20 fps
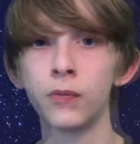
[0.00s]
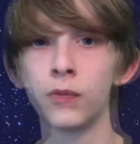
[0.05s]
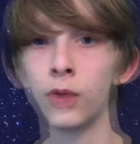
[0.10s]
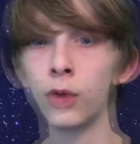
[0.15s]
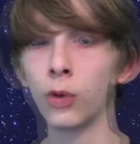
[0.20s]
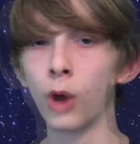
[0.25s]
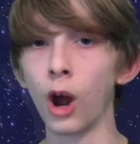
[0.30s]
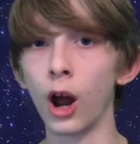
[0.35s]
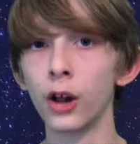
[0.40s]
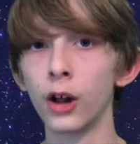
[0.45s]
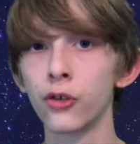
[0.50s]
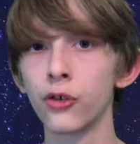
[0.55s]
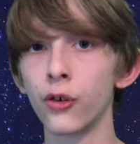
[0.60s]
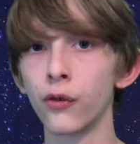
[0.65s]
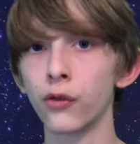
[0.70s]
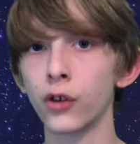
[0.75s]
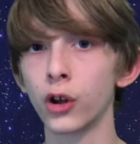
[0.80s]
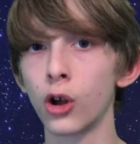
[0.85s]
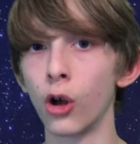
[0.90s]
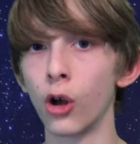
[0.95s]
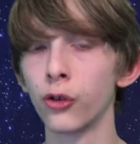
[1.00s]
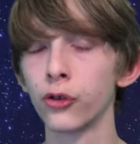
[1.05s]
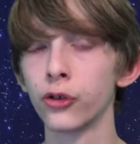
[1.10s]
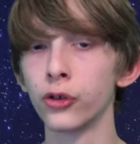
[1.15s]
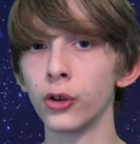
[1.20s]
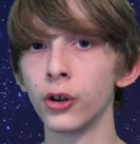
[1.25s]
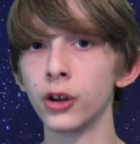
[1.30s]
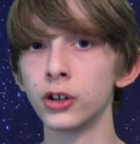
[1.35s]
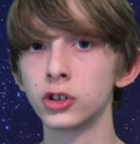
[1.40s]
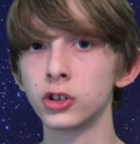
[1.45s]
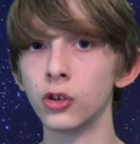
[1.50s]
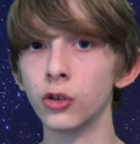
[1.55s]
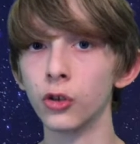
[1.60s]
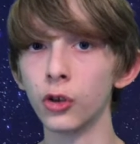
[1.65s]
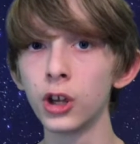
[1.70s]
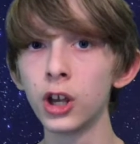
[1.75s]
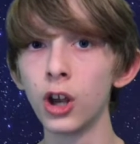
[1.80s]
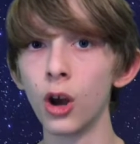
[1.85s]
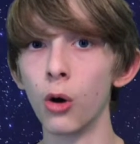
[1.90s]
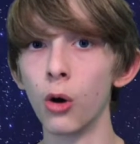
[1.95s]
The rise of the constellation
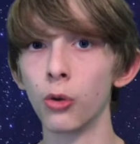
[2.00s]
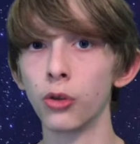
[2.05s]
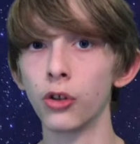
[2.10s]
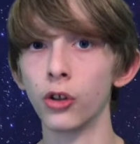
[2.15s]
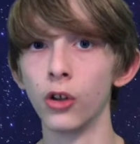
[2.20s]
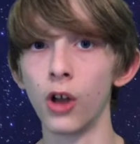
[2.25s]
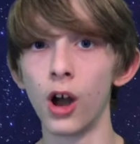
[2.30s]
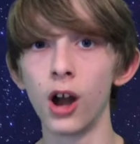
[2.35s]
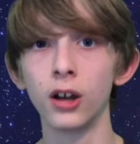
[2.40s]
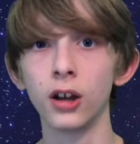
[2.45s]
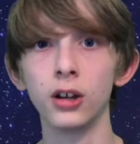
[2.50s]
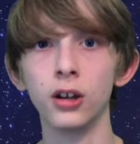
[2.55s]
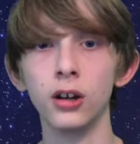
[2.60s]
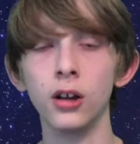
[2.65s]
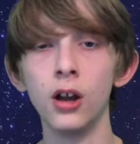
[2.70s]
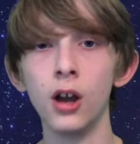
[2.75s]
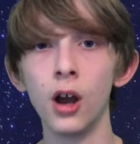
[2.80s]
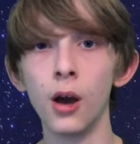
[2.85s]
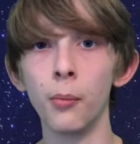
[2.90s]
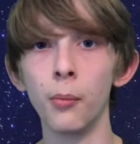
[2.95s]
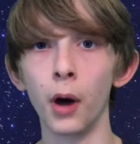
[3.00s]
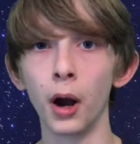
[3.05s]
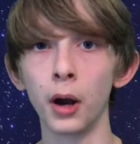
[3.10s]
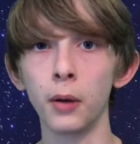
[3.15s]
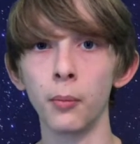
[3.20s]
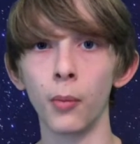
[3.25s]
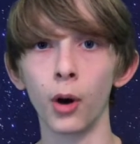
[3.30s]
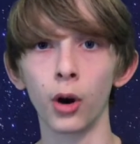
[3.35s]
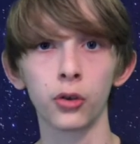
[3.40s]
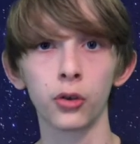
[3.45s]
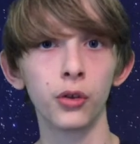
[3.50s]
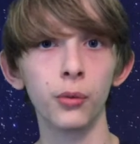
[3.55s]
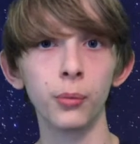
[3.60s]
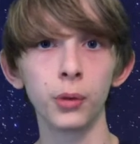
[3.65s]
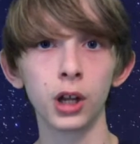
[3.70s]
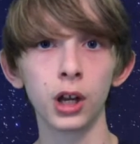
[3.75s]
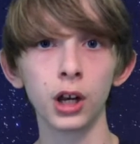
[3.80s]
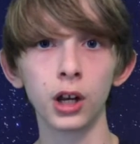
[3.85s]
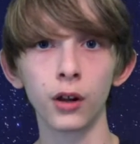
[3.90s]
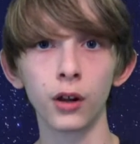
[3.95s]
Leo, the lion, might mark the
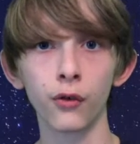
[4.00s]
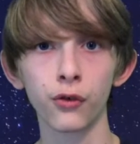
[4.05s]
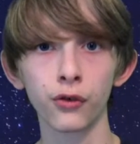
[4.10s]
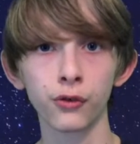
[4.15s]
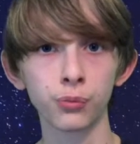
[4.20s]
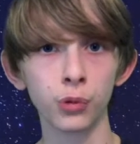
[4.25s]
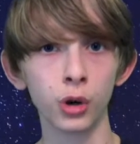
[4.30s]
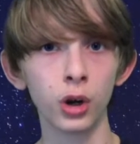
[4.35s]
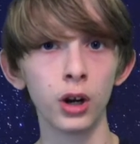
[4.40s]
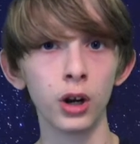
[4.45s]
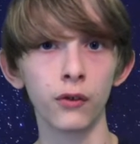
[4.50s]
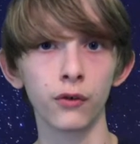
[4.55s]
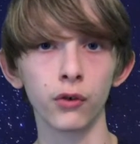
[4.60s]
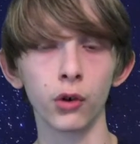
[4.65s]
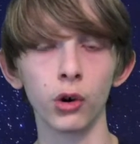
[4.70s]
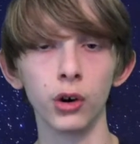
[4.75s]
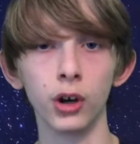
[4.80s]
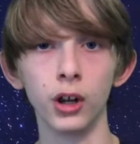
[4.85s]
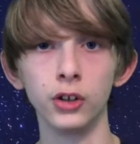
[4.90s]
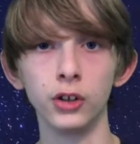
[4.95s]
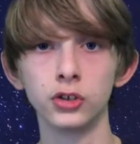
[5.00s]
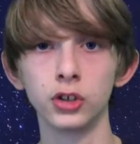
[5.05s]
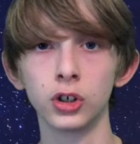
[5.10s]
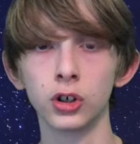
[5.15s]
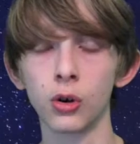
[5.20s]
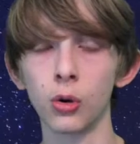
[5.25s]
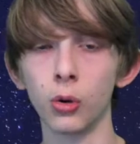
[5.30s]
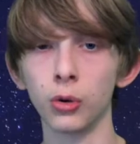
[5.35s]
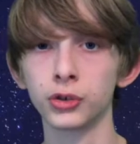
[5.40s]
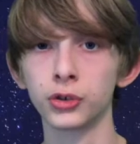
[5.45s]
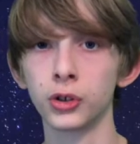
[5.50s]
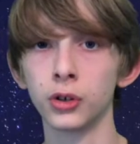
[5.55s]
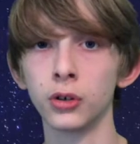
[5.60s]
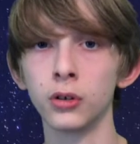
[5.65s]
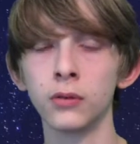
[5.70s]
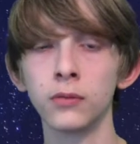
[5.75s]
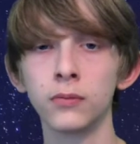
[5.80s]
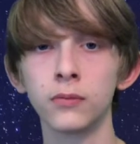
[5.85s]
beginning of spring for an ancient culture.